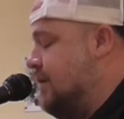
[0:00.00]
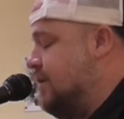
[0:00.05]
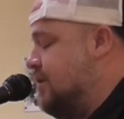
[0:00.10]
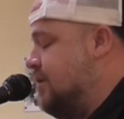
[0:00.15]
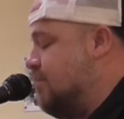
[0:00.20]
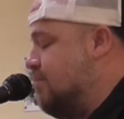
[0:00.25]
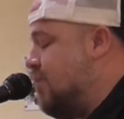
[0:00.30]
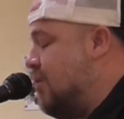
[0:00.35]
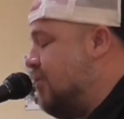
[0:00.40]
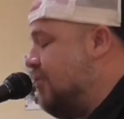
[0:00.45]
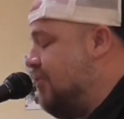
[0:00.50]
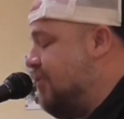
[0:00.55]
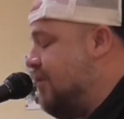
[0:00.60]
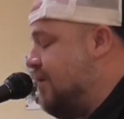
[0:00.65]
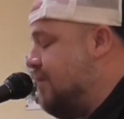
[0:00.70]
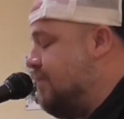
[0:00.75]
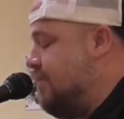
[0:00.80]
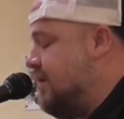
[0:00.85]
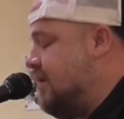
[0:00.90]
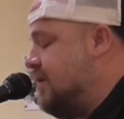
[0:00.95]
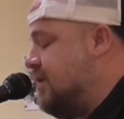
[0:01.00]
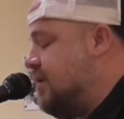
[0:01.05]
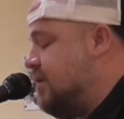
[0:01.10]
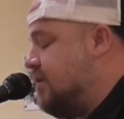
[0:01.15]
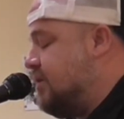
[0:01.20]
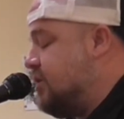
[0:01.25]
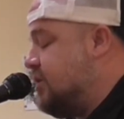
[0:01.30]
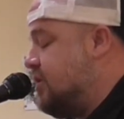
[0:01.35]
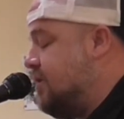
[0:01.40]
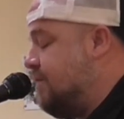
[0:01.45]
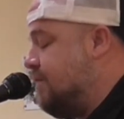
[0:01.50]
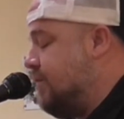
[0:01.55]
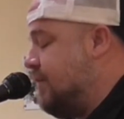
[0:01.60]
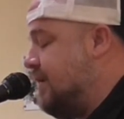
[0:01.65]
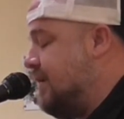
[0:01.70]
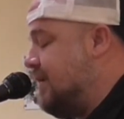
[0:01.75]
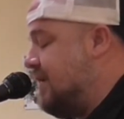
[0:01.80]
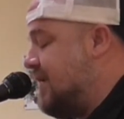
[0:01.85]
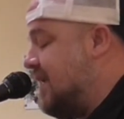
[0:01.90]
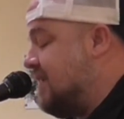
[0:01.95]
to mold them into the
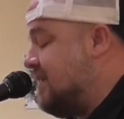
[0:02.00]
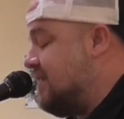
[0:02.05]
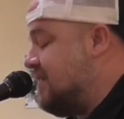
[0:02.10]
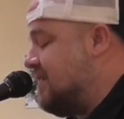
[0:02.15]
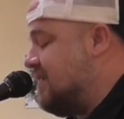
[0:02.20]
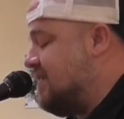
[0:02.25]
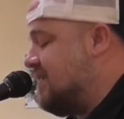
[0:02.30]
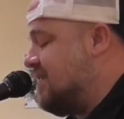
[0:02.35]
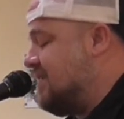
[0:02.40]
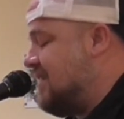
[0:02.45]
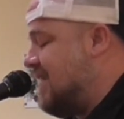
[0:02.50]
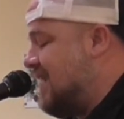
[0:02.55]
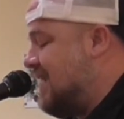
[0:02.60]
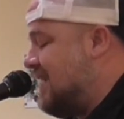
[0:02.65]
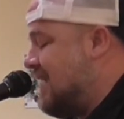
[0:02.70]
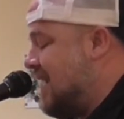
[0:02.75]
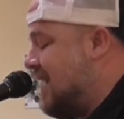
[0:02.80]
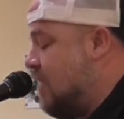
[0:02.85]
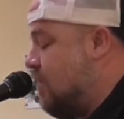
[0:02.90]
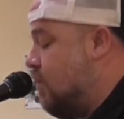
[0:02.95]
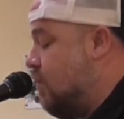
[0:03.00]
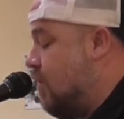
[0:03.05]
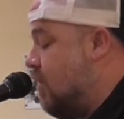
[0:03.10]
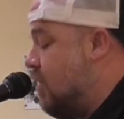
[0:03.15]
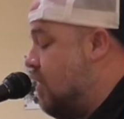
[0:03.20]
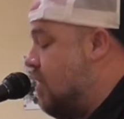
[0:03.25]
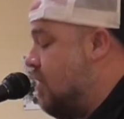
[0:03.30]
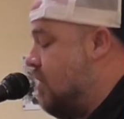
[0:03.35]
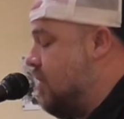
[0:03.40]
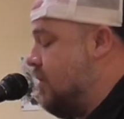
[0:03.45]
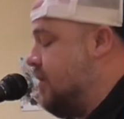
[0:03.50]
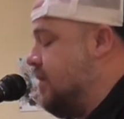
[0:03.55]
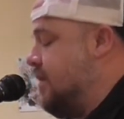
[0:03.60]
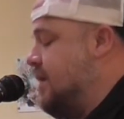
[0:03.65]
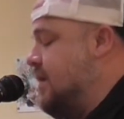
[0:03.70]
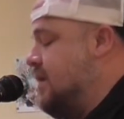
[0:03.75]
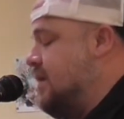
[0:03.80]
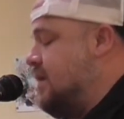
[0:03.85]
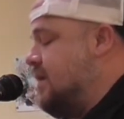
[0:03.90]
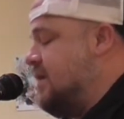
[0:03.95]
shivering denizens they now are.